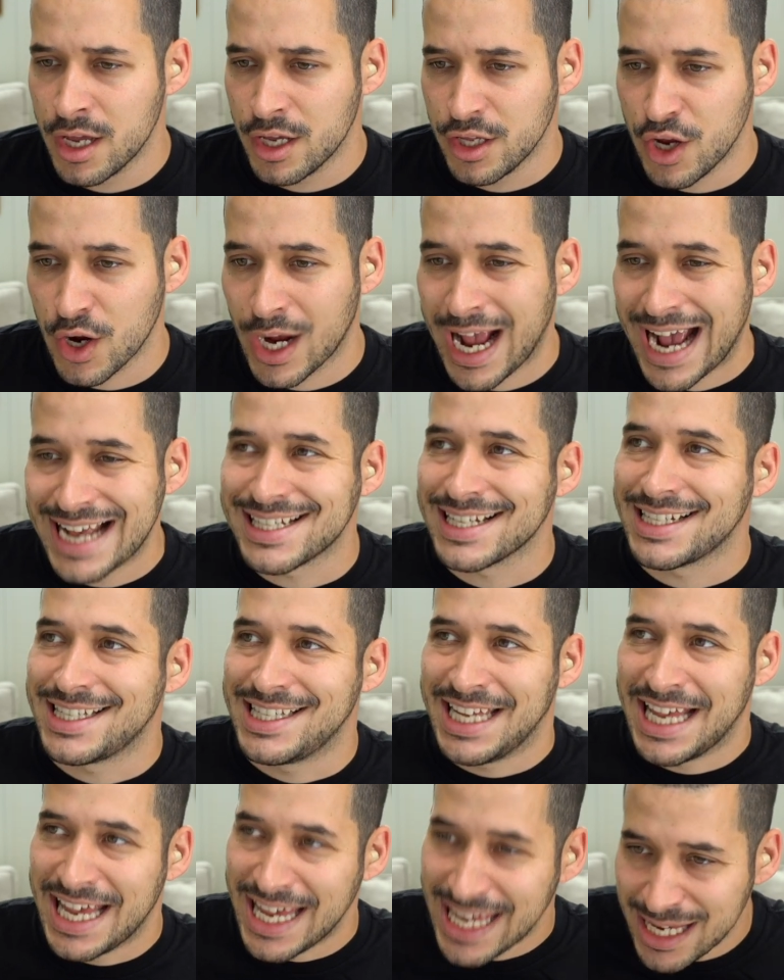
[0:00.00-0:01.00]
your guys'
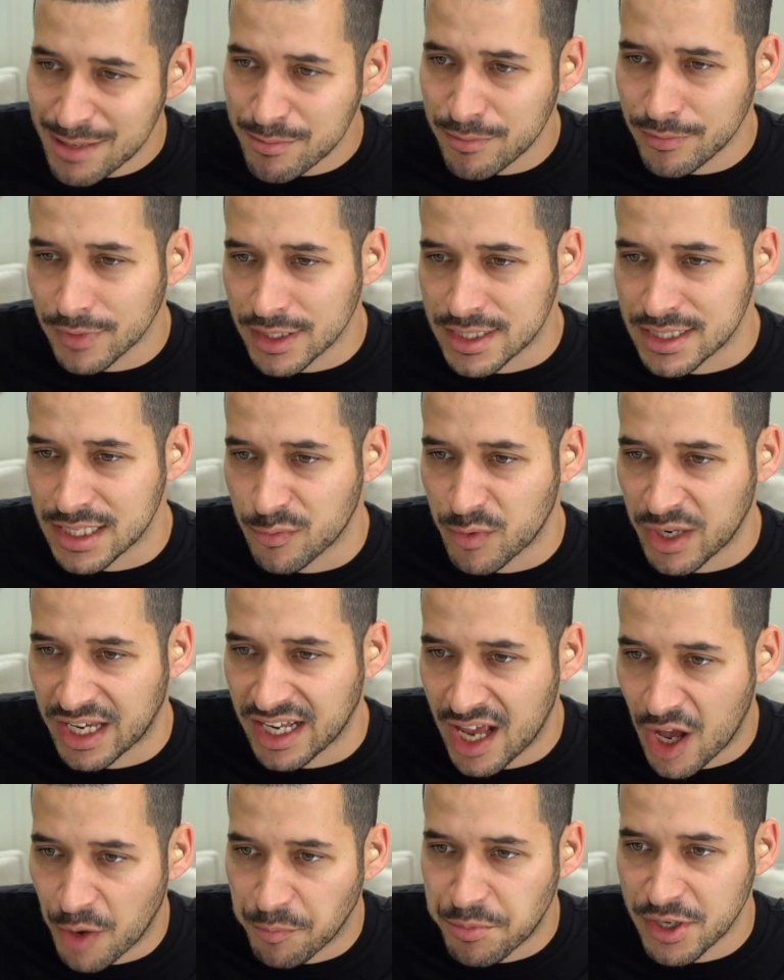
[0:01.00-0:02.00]
team. Let's see if we
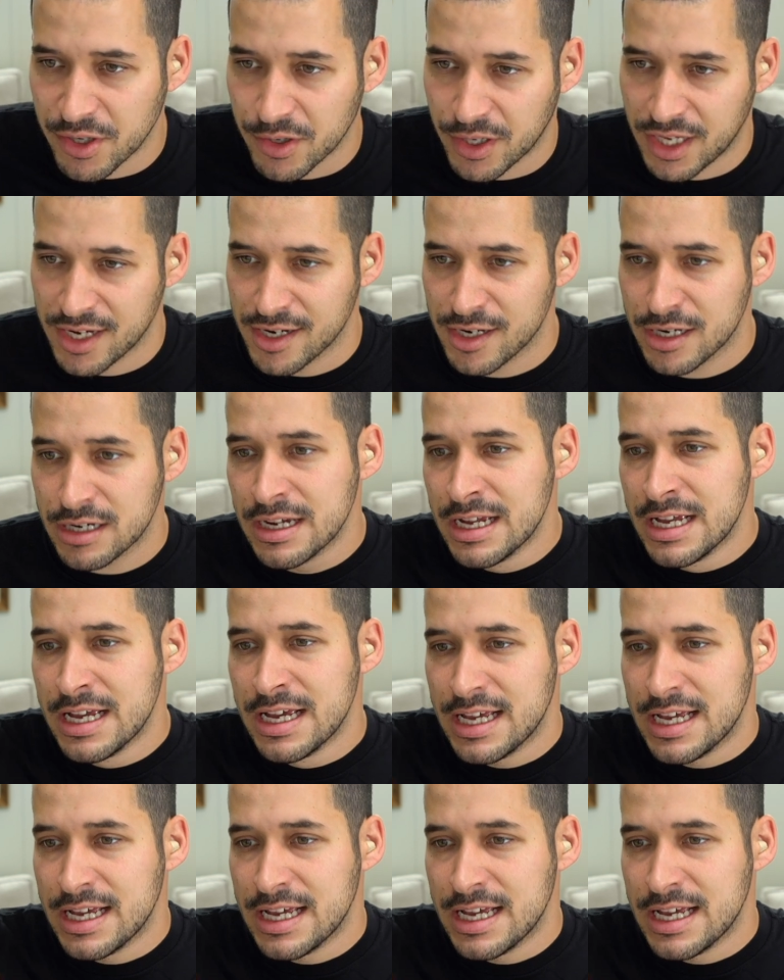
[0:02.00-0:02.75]
can help you here.